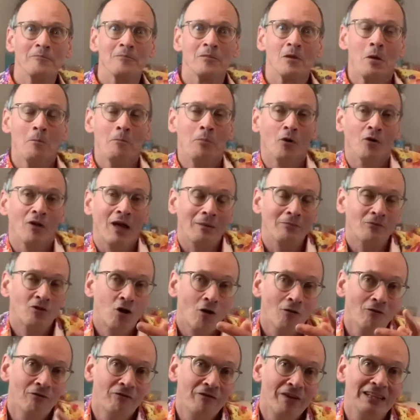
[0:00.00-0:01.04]
But I'm
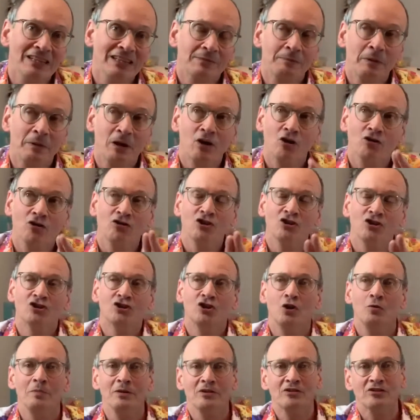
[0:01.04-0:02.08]
convinced, because of the 2
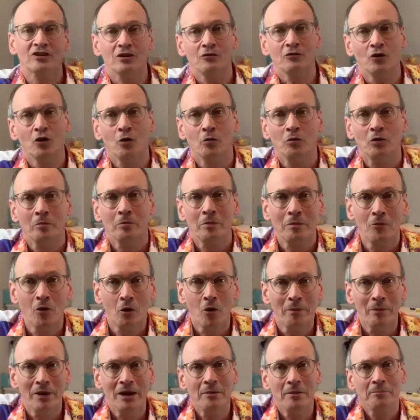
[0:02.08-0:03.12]
biscuit rule that my
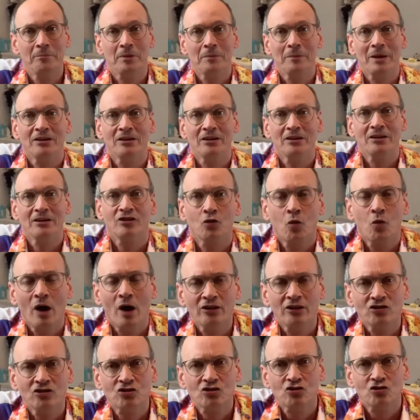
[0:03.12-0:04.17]
mum implemented quite
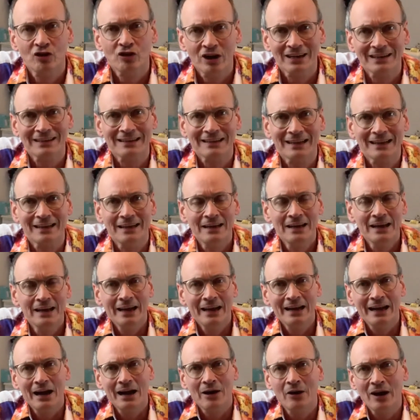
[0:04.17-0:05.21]
strictly in
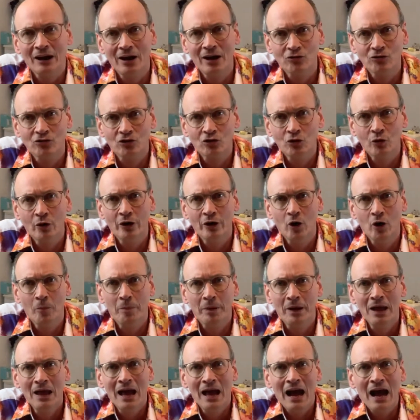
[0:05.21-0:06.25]
our house growing up,
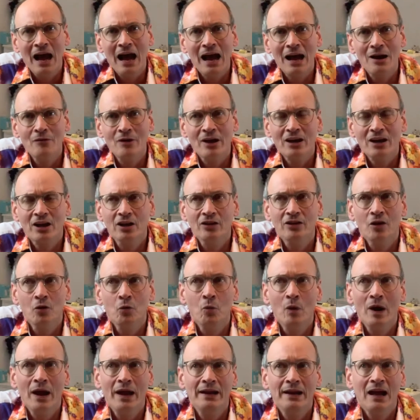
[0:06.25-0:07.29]
I reckon that
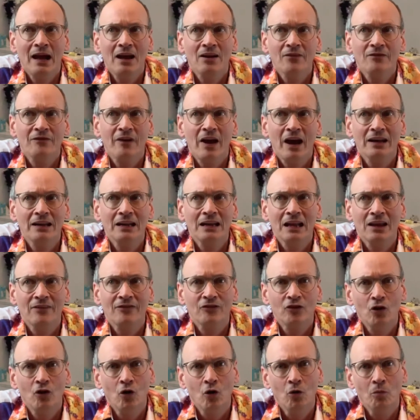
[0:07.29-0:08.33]
when I finally left
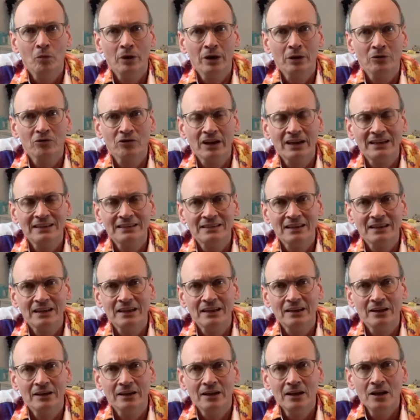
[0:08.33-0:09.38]
home, when I was 18
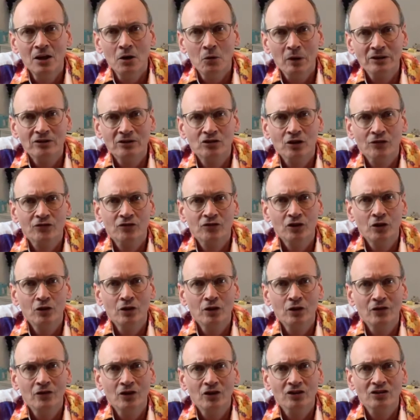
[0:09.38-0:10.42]
and went off to
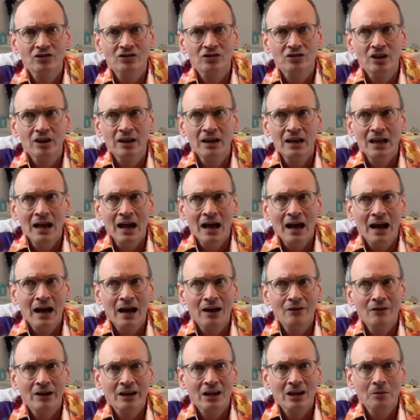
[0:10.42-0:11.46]
university, I
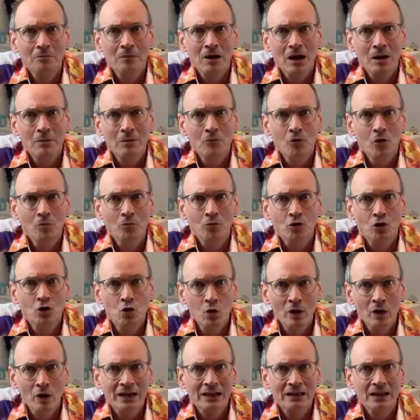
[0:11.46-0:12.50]
reckon my mum
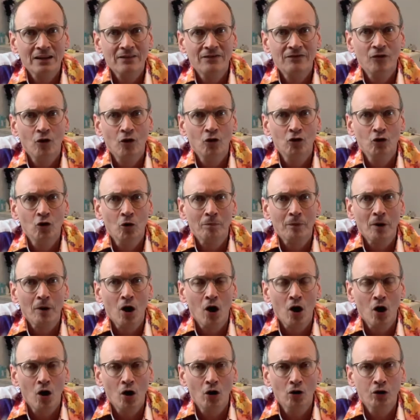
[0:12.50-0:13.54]
quickly phoned up
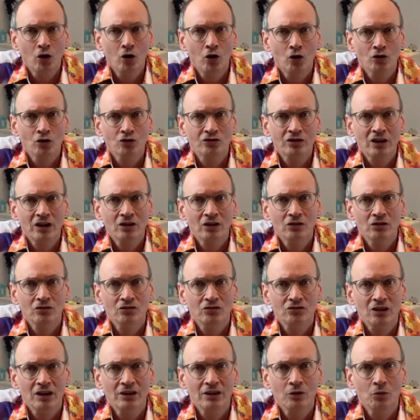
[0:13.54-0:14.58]
all the hotels
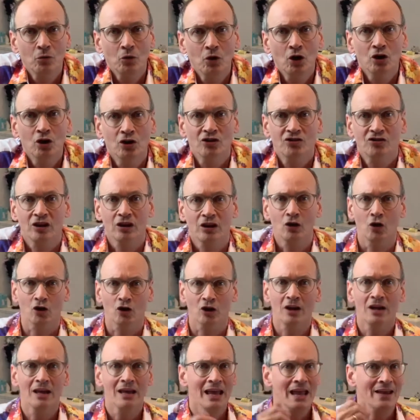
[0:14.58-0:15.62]
in the world and said, look,
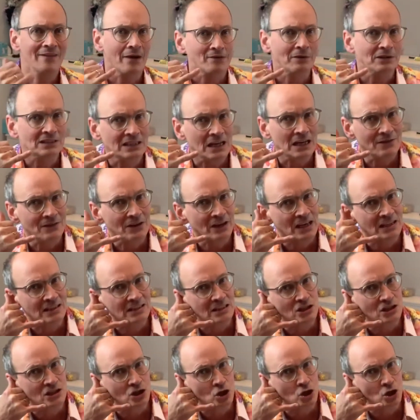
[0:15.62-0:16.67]
if our Stephen gets in
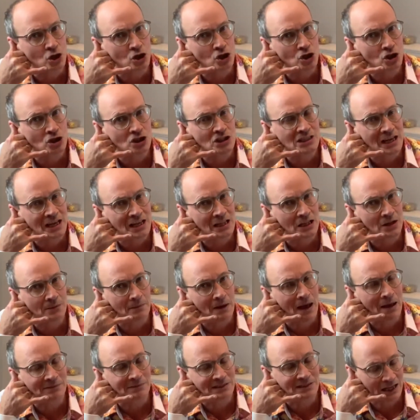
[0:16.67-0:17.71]
touch, tell him,
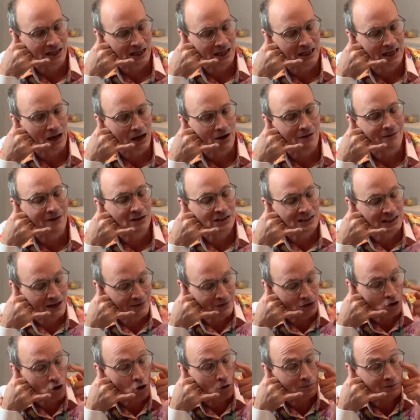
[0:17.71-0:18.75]
I'm telling you now, if our Stephen
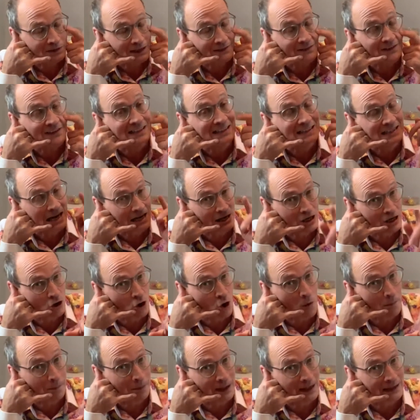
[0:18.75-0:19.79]
comes, if he's staying at your
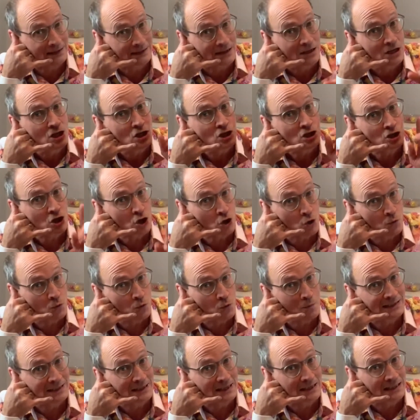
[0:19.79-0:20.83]
place, 2
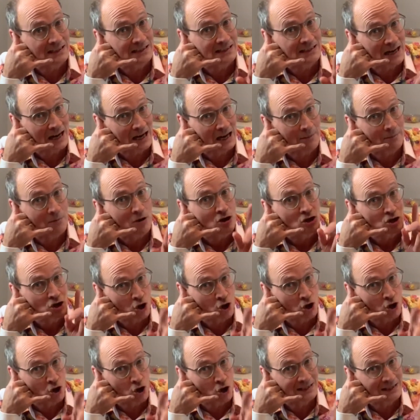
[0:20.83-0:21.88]
biscuits, tell him, 2
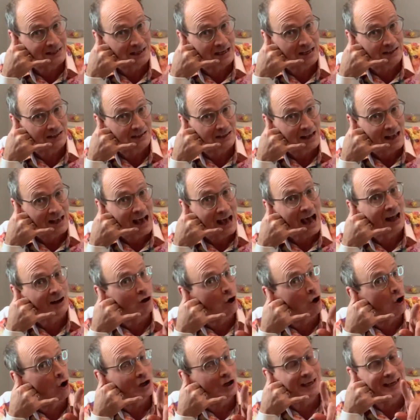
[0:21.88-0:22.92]
biscuits. I
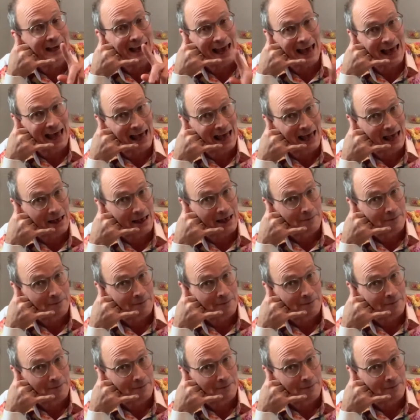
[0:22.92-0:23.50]
don't care